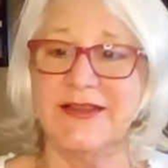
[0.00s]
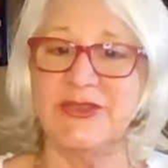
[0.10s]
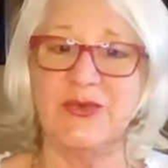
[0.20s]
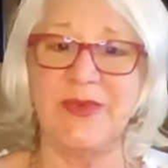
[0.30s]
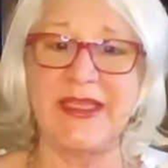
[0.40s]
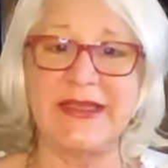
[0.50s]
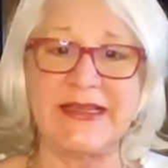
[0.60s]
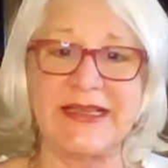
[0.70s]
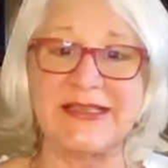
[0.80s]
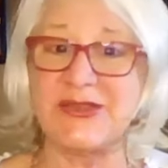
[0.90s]
to
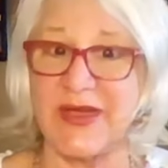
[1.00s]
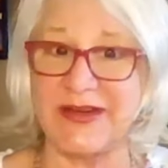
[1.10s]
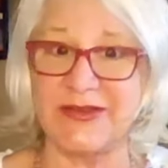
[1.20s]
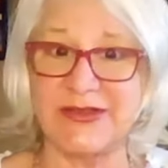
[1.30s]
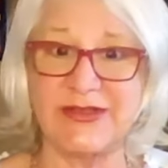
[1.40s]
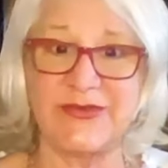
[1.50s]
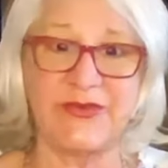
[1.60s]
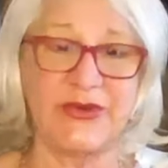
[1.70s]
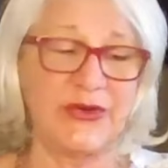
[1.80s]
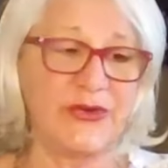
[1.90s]
make uh, sweaters
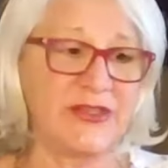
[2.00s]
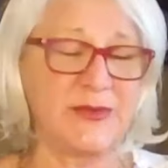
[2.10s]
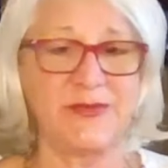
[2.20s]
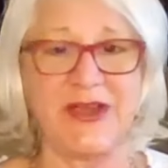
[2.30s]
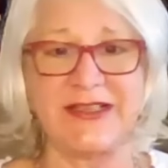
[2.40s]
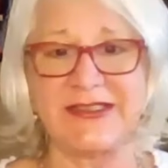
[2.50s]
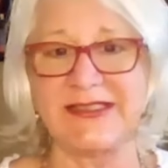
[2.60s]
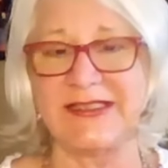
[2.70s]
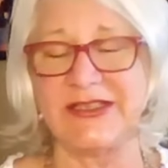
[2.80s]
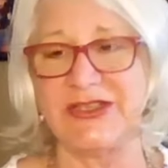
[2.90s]
for Christmas
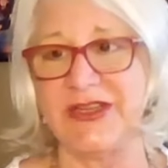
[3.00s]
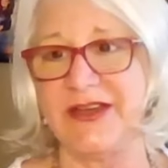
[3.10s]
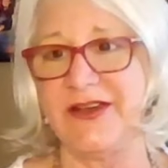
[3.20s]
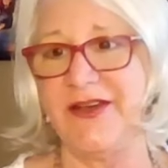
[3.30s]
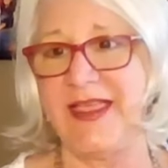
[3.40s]
presents this year.